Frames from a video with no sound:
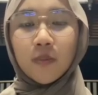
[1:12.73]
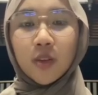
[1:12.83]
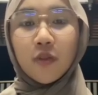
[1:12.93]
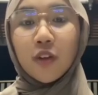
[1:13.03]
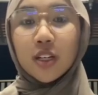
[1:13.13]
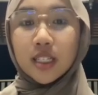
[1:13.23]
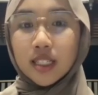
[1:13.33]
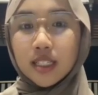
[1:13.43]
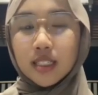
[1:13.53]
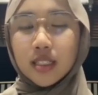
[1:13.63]
for
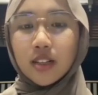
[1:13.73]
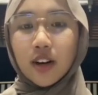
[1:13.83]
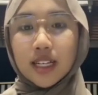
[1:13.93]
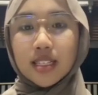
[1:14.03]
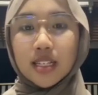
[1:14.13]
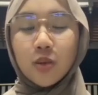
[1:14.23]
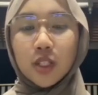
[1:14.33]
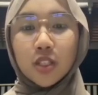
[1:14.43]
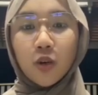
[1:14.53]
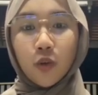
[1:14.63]
this crisis, which
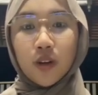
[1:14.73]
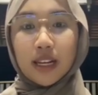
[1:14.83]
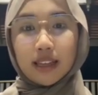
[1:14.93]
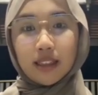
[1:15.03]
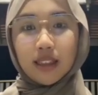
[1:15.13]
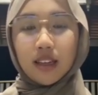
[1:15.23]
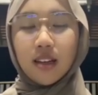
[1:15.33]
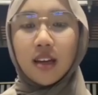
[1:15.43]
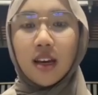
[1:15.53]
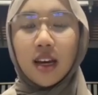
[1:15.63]
is COVID-19,
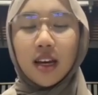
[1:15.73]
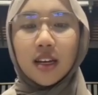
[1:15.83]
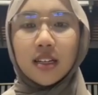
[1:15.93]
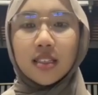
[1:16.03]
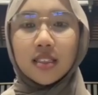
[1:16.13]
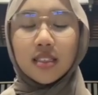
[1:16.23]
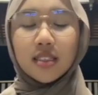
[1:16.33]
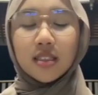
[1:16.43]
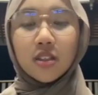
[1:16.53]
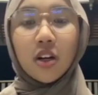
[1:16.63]
it is
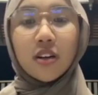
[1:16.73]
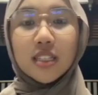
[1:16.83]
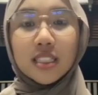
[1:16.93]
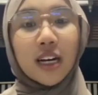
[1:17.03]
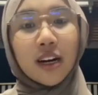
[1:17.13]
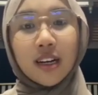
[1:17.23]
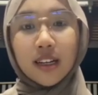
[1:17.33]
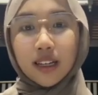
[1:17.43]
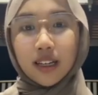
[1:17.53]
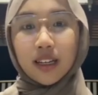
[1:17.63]
not
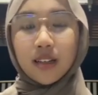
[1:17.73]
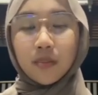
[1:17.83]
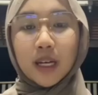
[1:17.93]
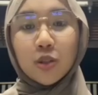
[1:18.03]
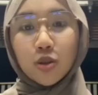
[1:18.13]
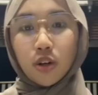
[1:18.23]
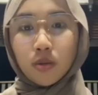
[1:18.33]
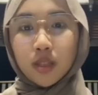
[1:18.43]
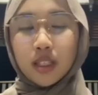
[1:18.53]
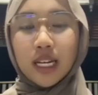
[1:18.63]
entirely back to
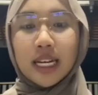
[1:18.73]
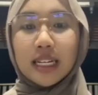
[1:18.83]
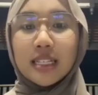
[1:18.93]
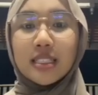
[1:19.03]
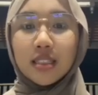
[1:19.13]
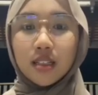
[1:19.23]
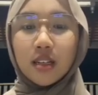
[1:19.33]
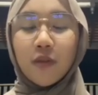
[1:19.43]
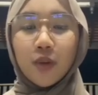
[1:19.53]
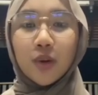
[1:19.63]
normal. There is still a
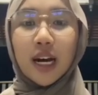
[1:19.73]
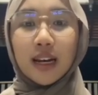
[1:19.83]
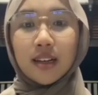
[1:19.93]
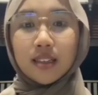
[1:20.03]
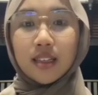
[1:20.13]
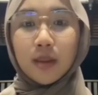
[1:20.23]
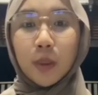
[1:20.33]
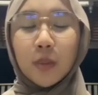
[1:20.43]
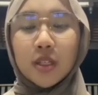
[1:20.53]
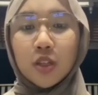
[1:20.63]
few guidelines that
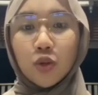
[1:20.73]
people need to